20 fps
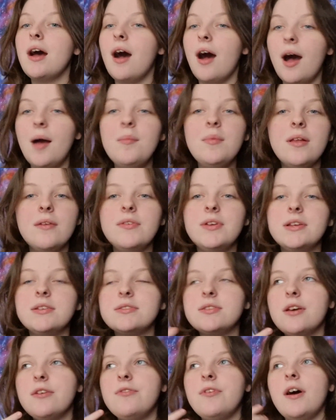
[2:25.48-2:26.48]
I'm loving it
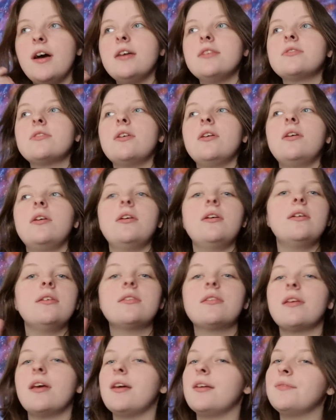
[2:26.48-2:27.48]
so far.
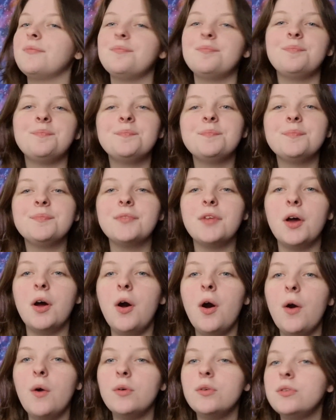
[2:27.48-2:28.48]
It's like the
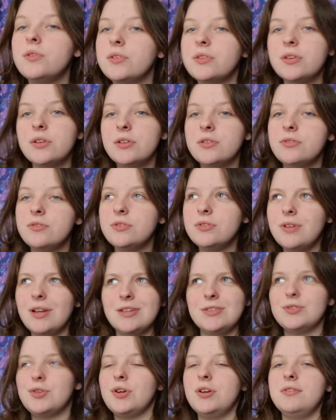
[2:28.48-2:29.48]
whole
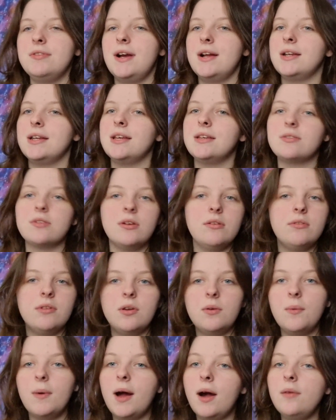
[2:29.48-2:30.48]
story around it is going
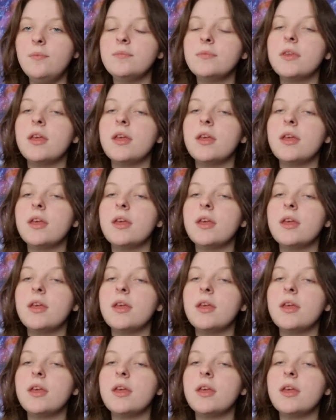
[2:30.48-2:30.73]
really well.